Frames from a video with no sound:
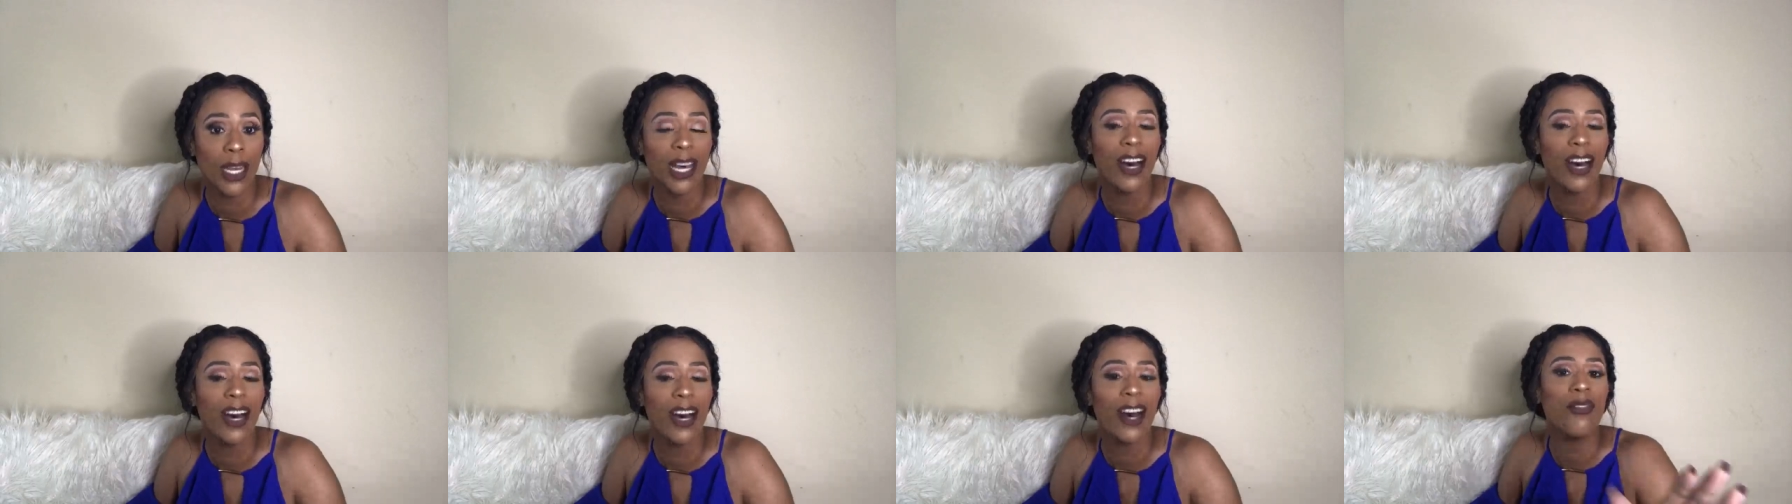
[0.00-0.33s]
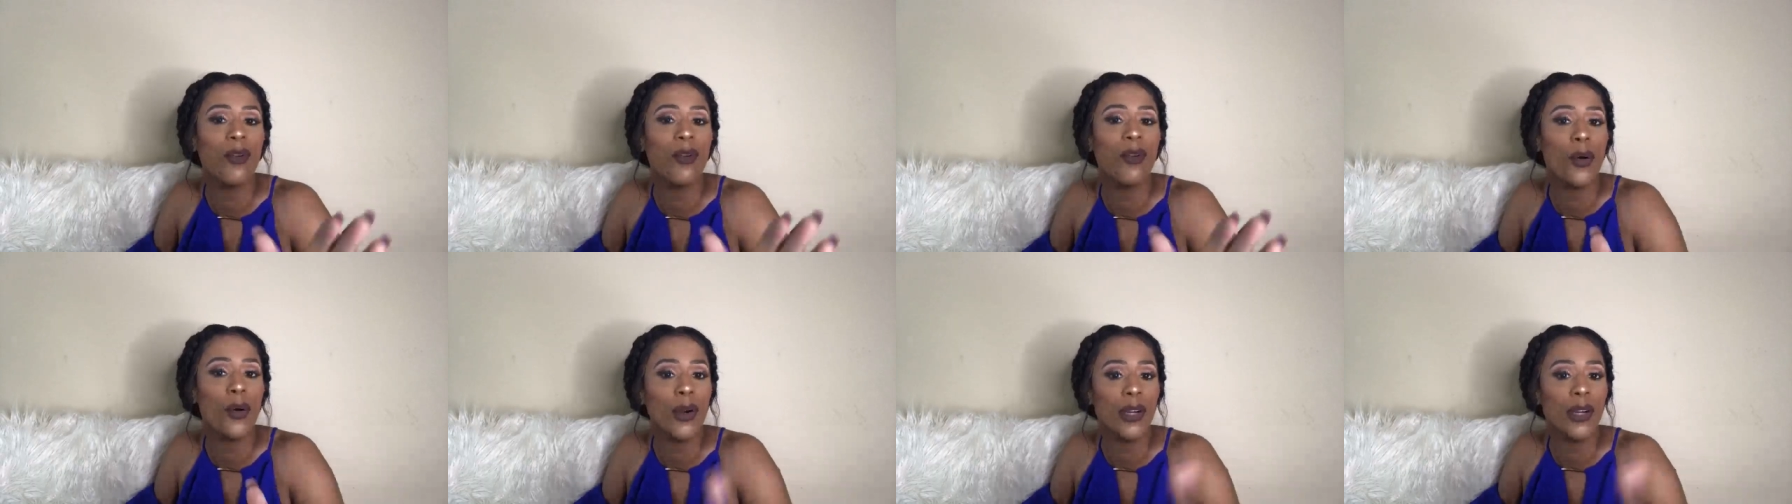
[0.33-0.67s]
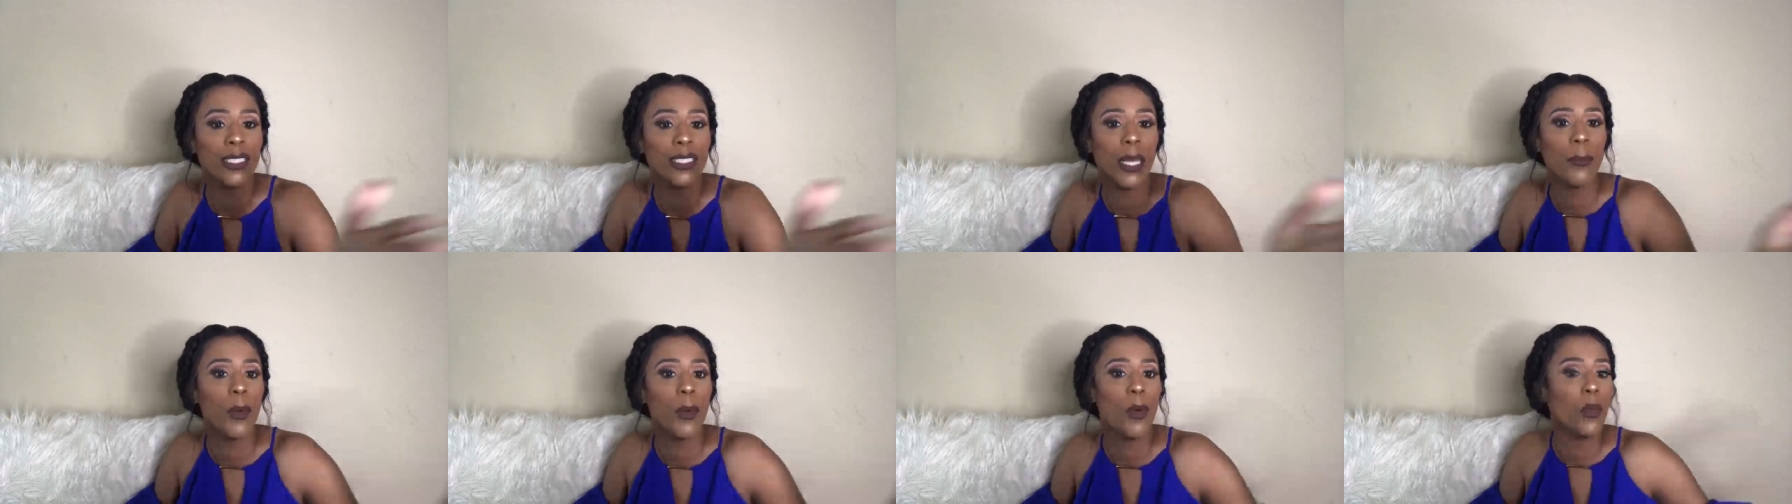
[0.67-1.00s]
of course
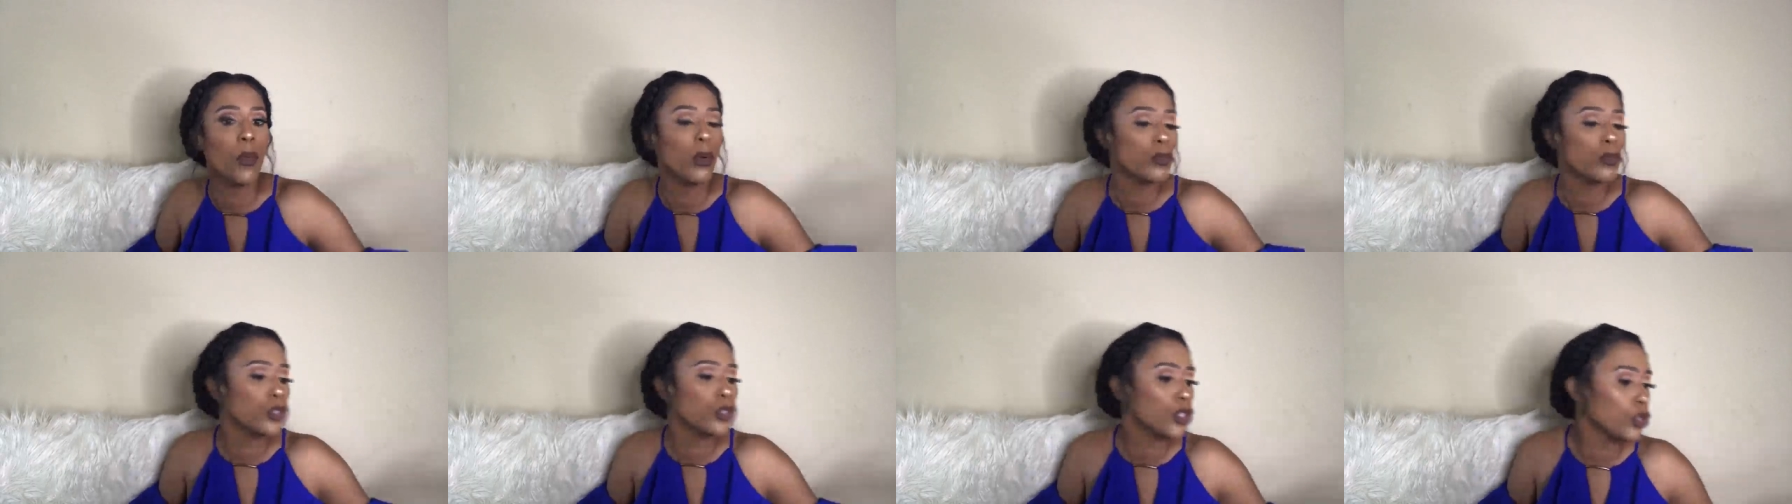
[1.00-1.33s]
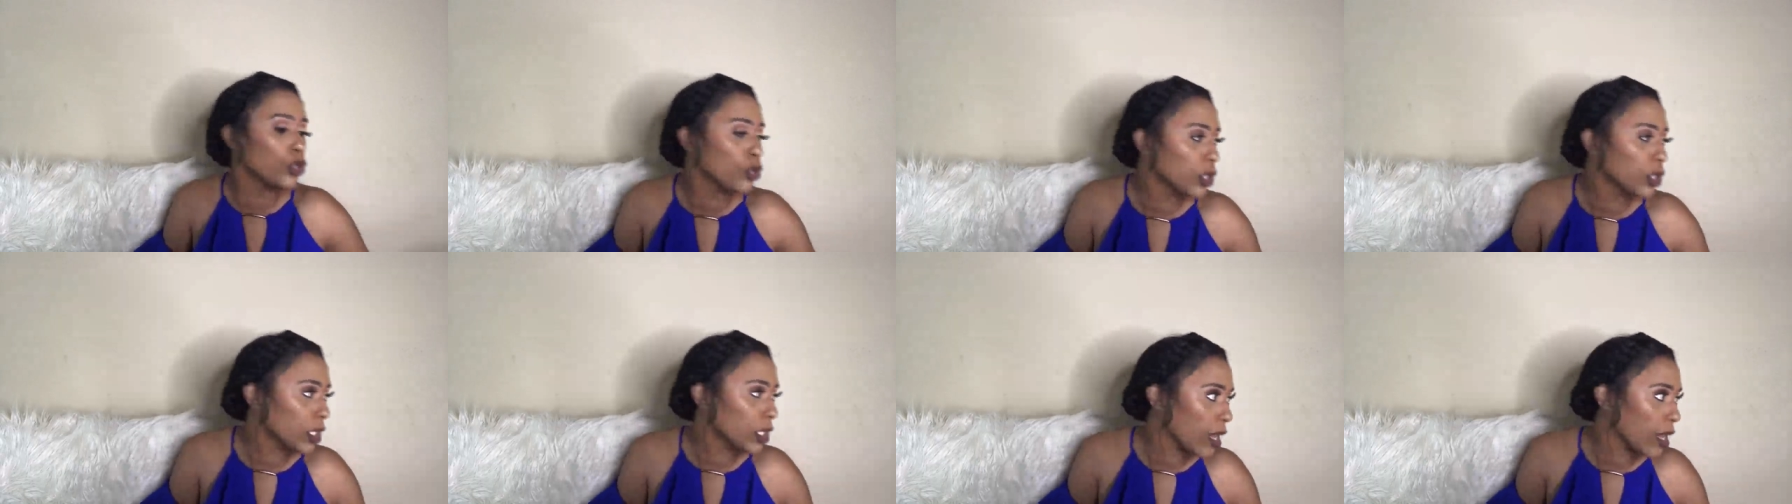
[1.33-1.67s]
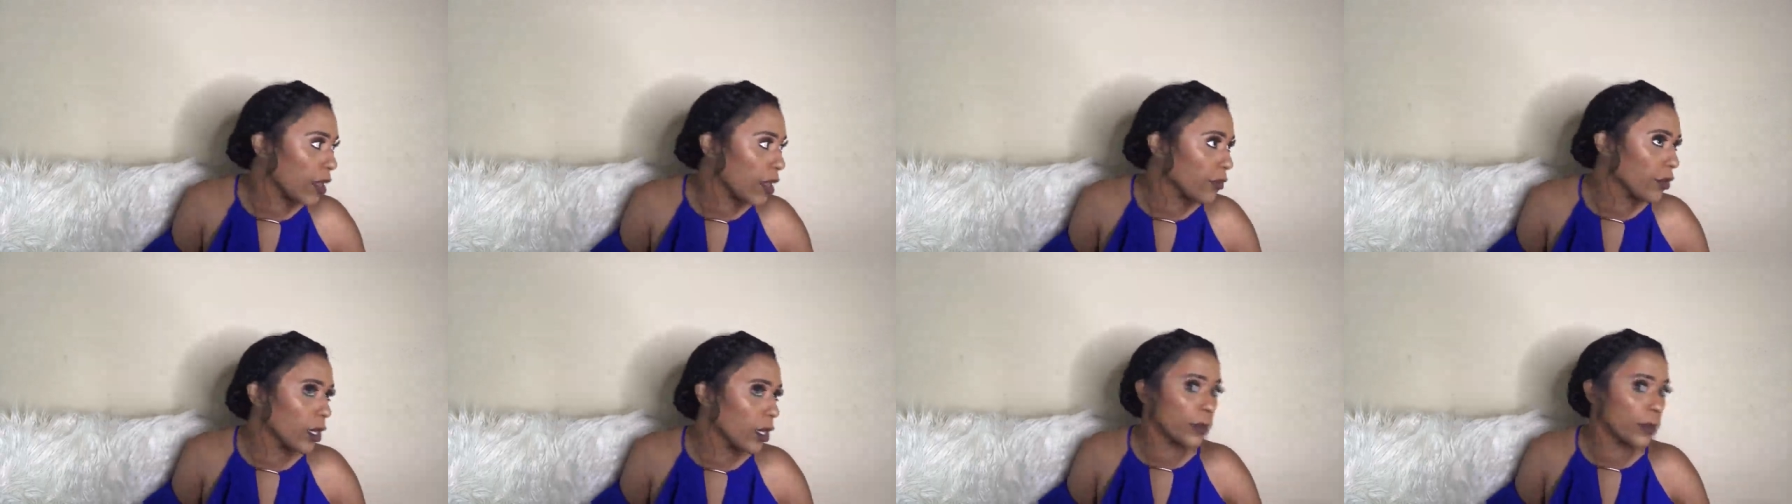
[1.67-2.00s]
I'm gonna want you to
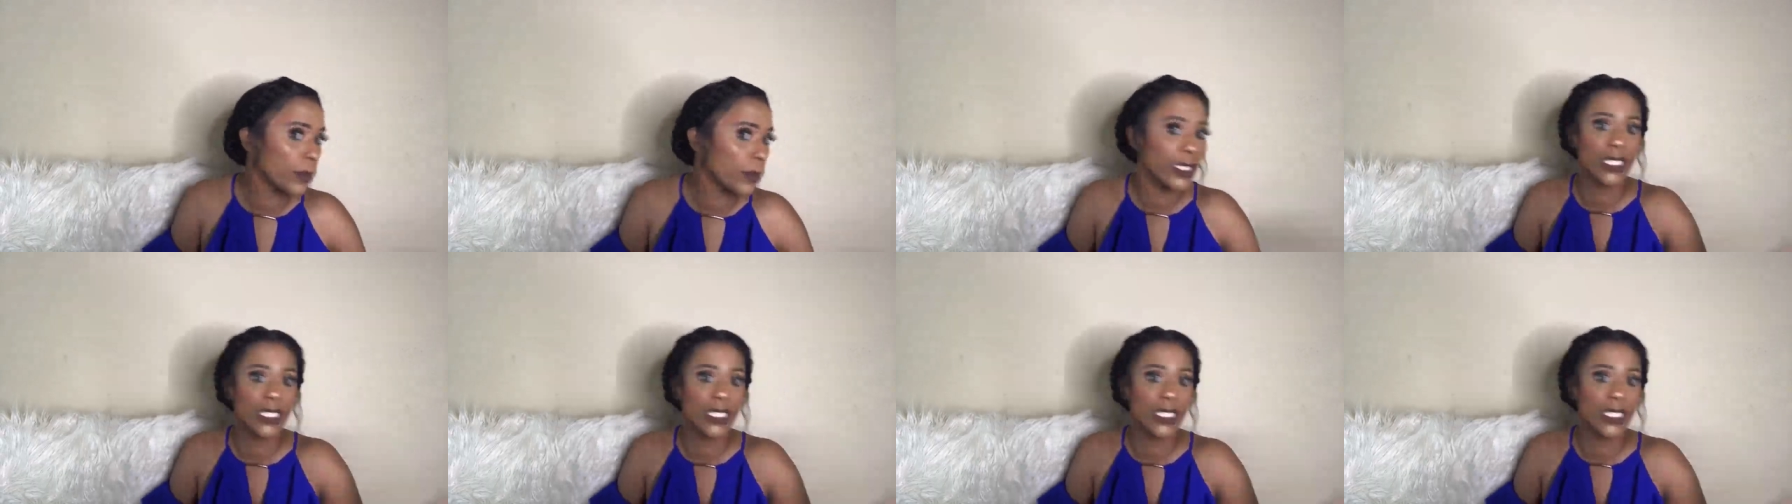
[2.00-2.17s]
cover up,